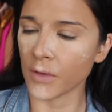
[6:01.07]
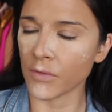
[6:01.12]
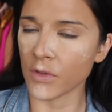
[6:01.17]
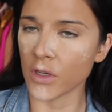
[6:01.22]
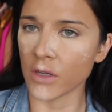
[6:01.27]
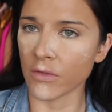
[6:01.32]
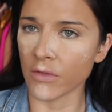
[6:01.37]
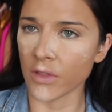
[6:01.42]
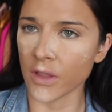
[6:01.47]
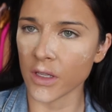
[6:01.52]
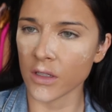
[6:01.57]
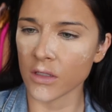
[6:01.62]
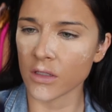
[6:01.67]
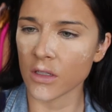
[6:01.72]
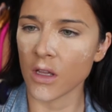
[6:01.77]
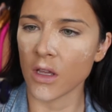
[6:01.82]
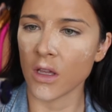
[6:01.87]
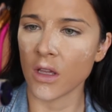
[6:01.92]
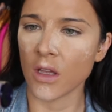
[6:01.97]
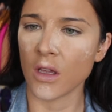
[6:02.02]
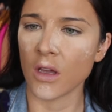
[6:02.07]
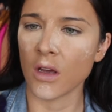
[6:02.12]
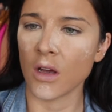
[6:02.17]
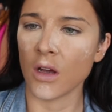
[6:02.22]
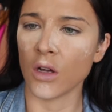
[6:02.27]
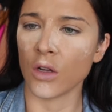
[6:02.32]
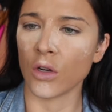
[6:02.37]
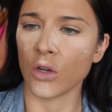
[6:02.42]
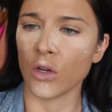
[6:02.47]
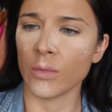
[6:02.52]
few different things.
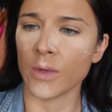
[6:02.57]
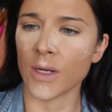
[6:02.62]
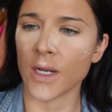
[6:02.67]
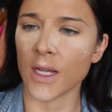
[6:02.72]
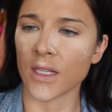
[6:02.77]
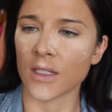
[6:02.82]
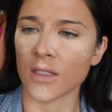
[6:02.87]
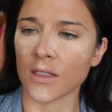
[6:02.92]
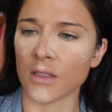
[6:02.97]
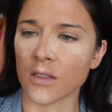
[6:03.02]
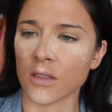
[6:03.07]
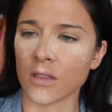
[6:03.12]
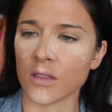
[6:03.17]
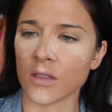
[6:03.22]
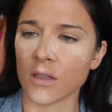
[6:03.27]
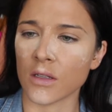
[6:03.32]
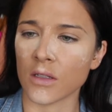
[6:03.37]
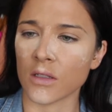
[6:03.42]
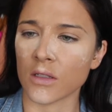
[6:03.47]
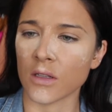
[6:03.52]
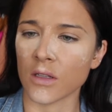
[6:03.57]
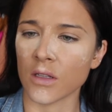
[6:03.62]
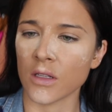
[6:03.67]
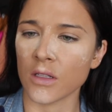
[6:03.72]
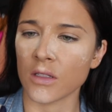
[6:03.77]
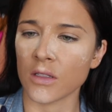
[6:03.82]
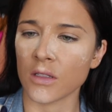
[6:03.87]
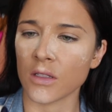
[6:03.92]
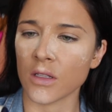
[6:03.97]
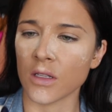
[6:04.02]
Lumen Essence. So
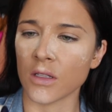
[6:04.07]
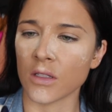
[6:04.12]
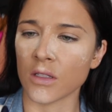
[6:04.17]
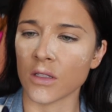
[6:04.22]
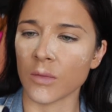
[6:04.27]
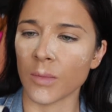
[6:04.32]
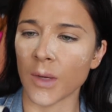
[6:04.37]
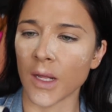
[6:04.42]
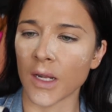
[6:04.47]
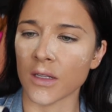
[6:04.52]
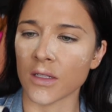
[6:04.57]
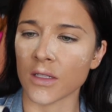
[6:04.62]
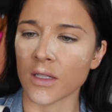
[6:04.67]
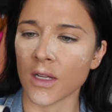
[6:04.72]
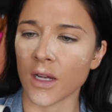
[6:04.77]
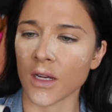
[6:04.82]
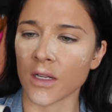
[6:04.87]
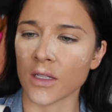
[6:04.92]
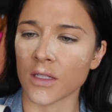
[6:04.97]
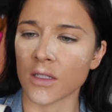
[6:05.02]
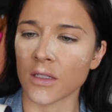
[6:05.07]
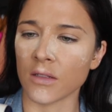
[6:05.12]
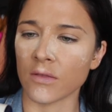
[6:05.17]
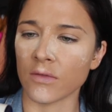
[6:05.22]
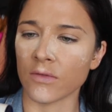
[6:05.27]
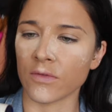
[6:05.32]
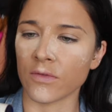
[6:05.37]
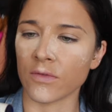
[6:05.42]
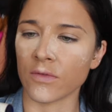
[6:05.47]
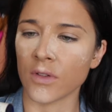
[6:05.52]
this is to balance
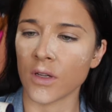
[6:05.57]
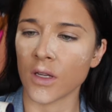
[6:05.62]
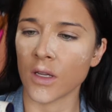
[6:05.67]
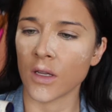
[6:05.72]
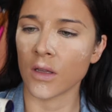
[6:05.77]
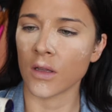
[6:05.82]
active